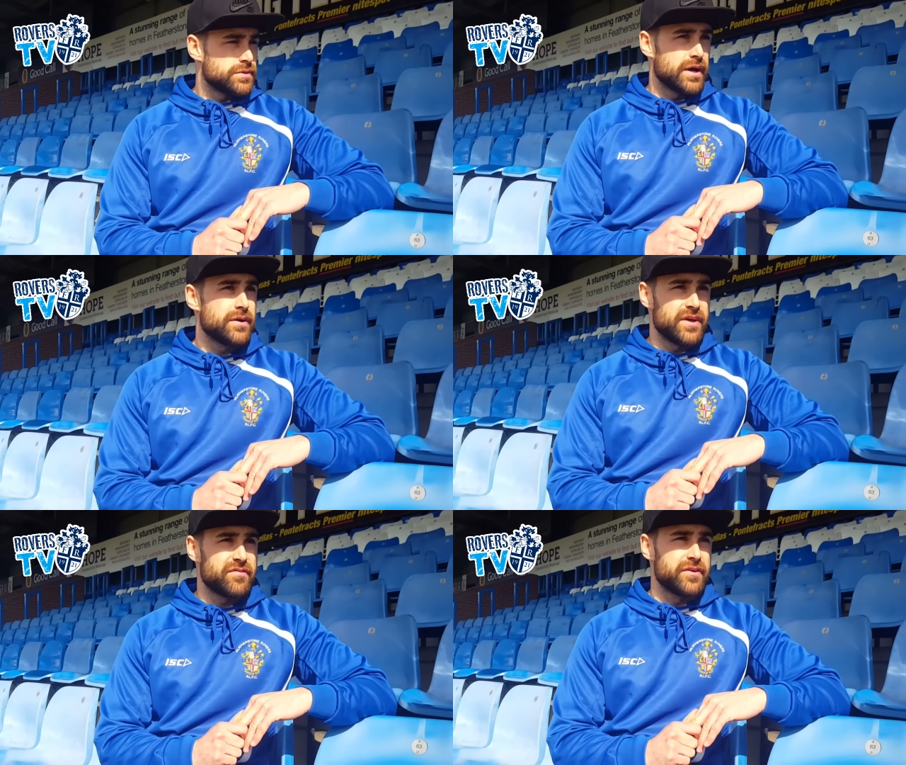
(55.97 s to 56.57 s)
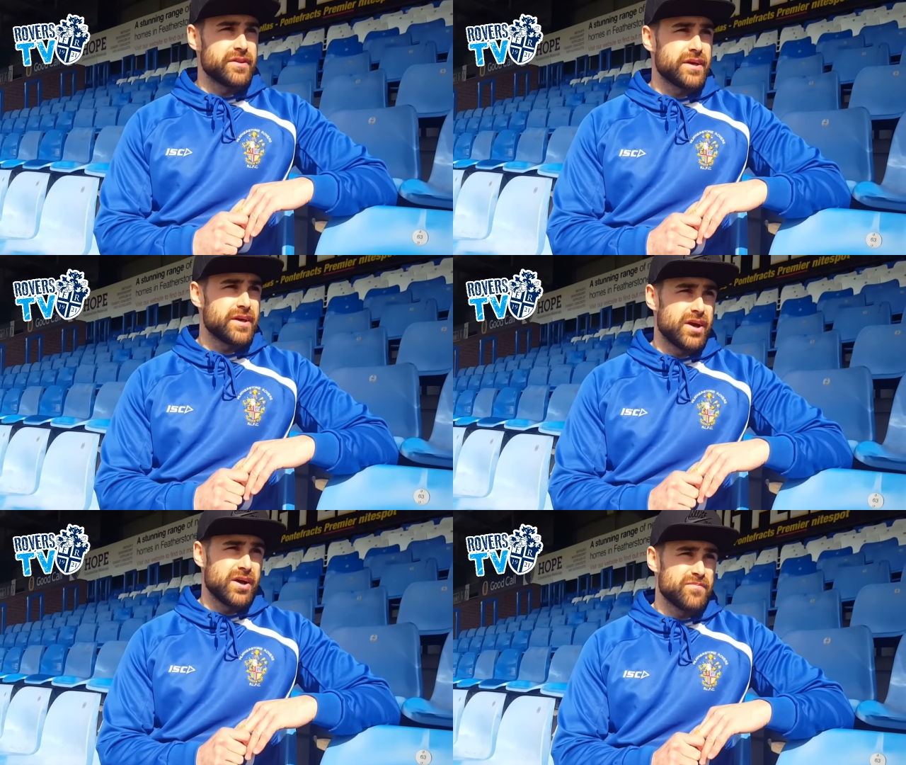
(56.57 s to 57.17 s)
Yeah, definitely.
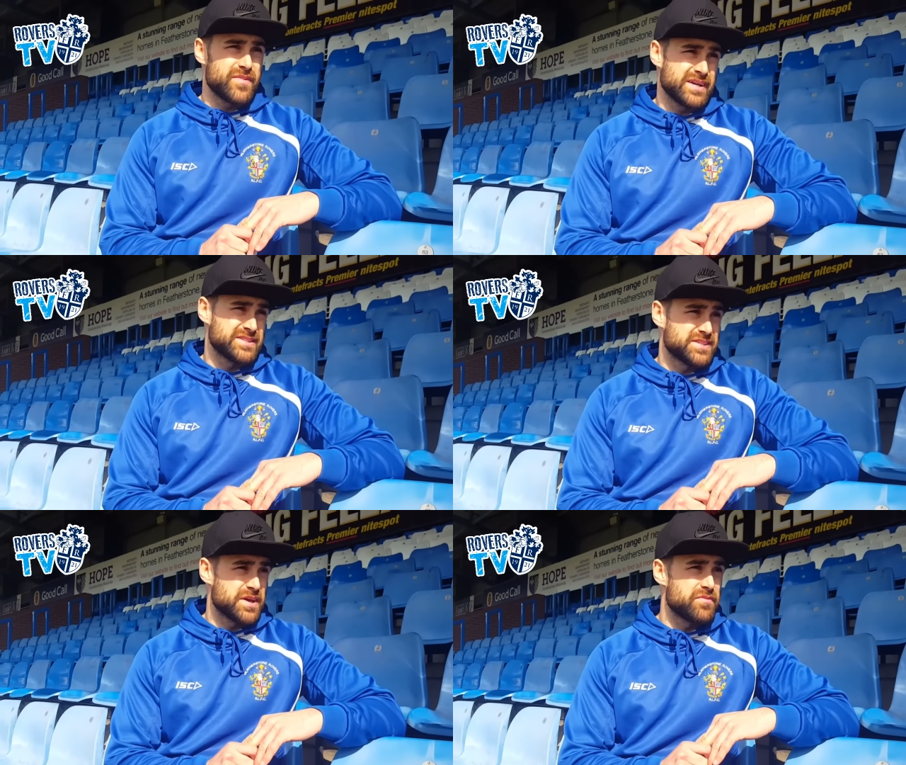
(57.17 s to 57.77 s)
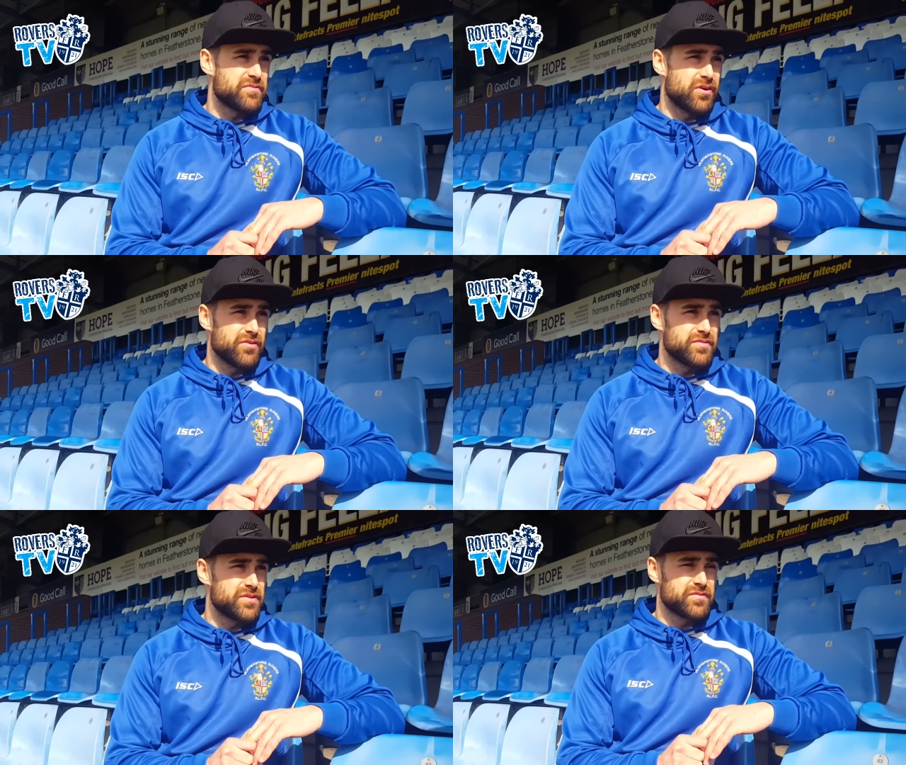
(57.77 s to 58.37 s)
As I said
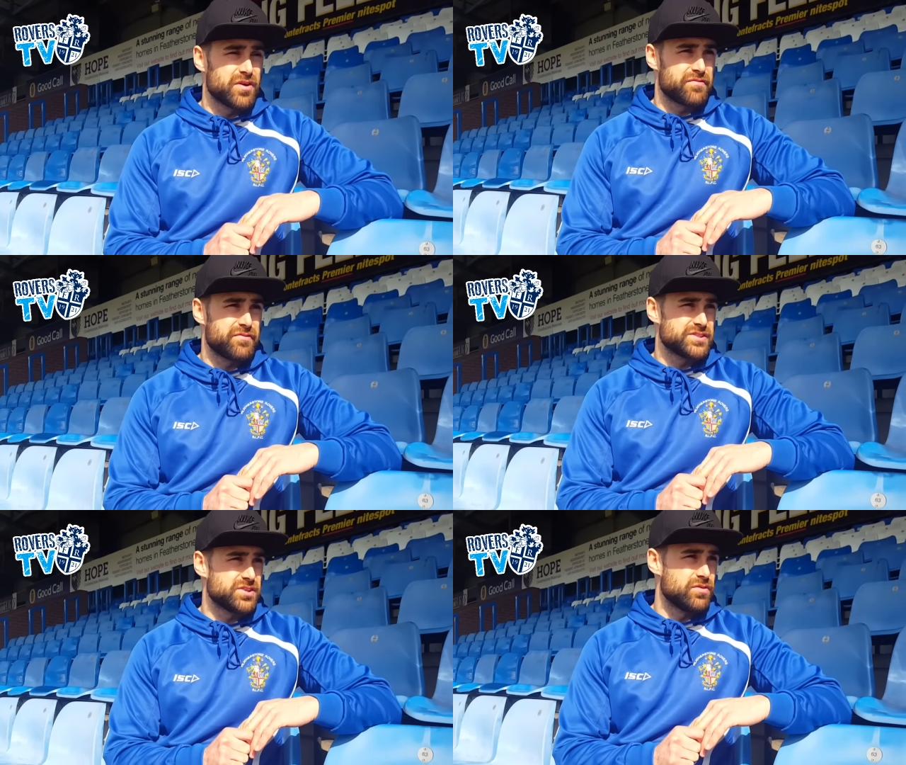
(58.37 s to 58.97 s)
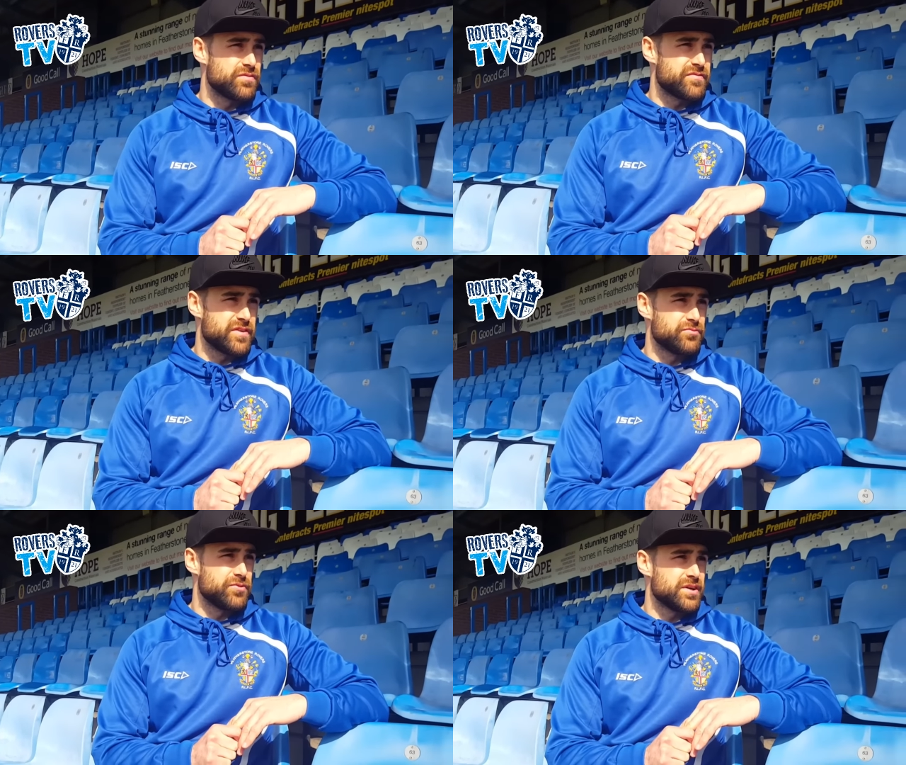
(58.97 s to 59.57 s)
before, they've got threats all over the
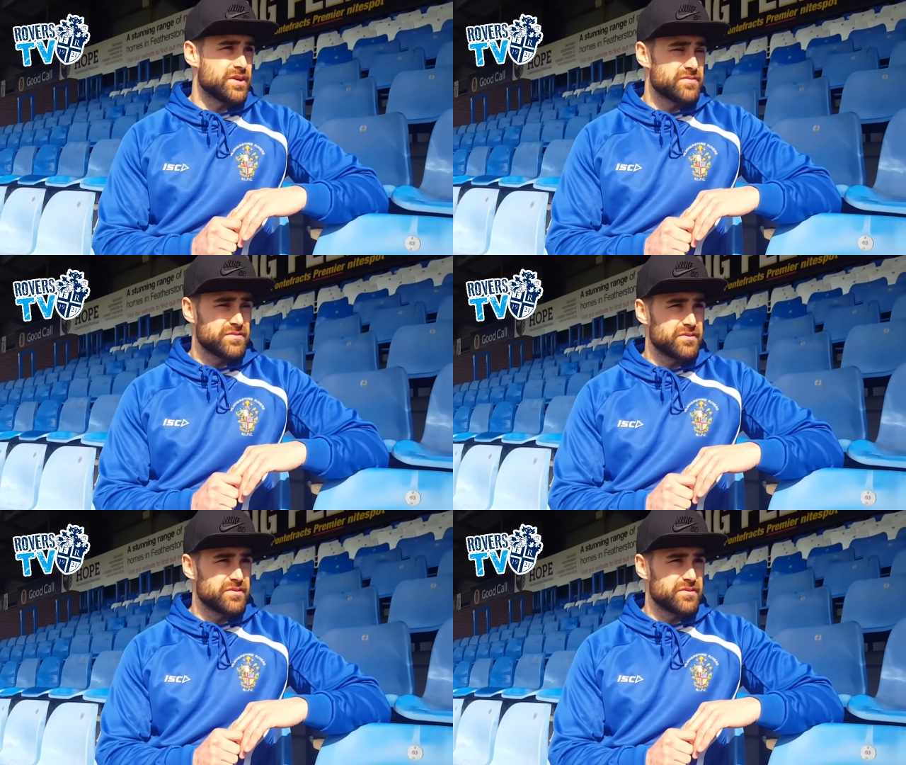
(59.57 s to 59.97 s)
field, really, and